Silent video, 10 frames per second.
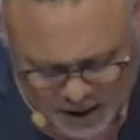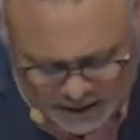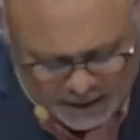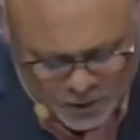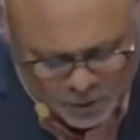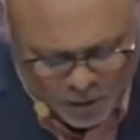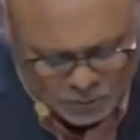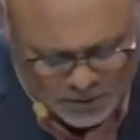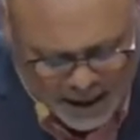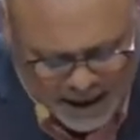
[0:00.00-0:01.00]
studied in your
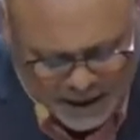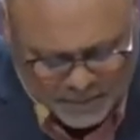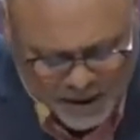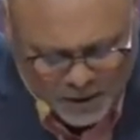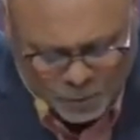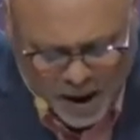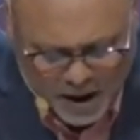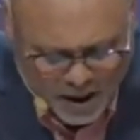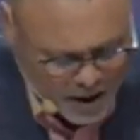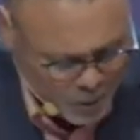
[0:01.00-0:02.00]
own time.
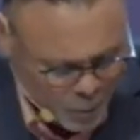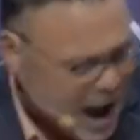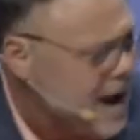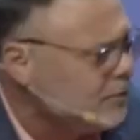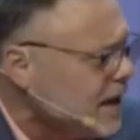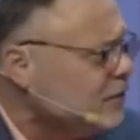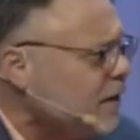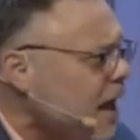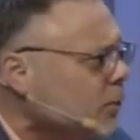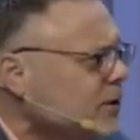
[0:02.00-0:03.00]
Why, why are they
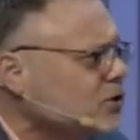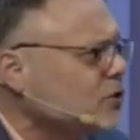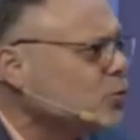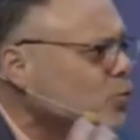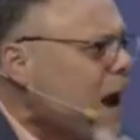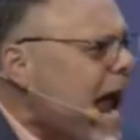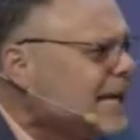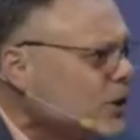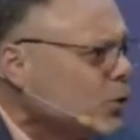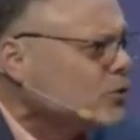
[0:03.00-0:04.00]
following such
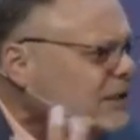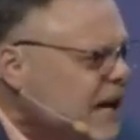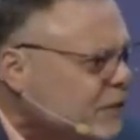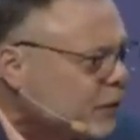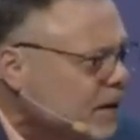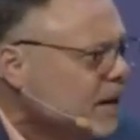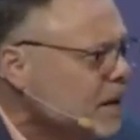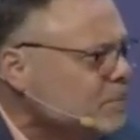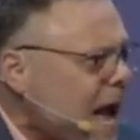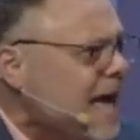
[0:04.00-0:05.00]
radical different
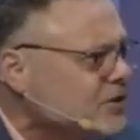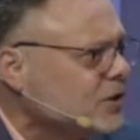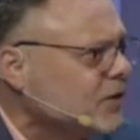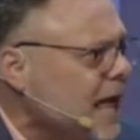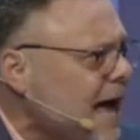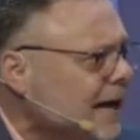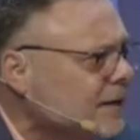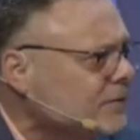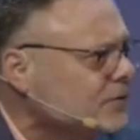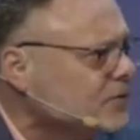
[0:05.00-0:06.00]
paths of
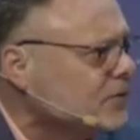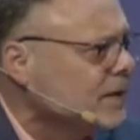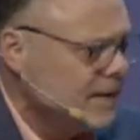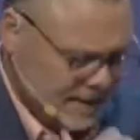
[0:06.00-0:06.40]
lives?